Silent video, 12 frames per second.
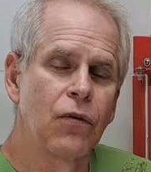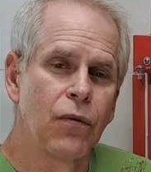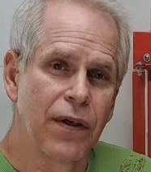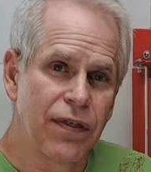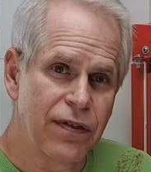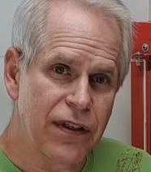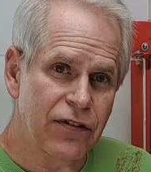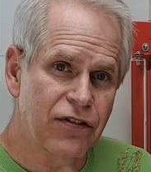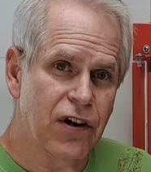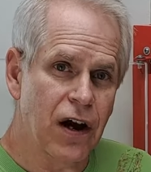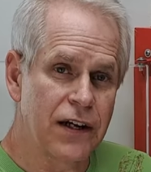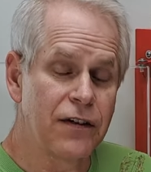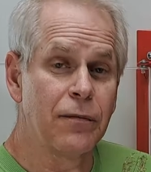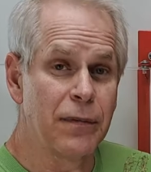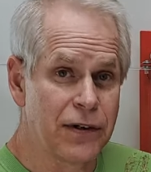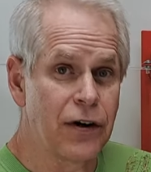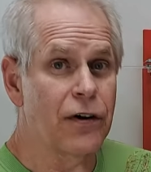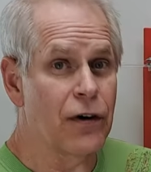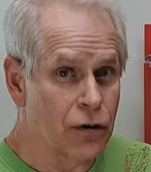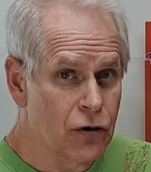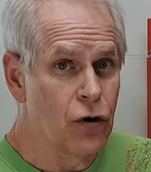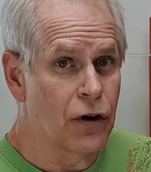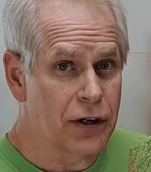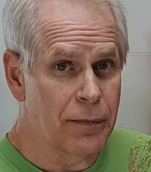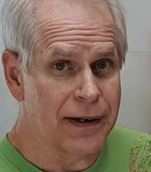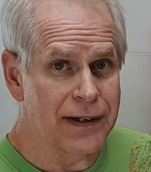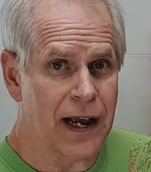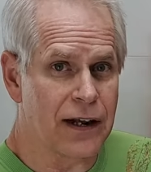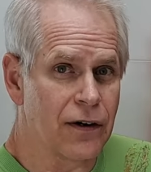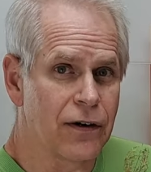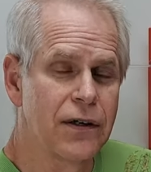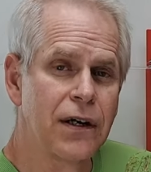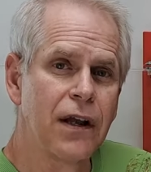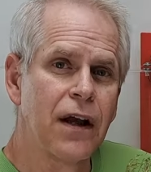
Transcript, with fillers: with this kind of material, cooked potato,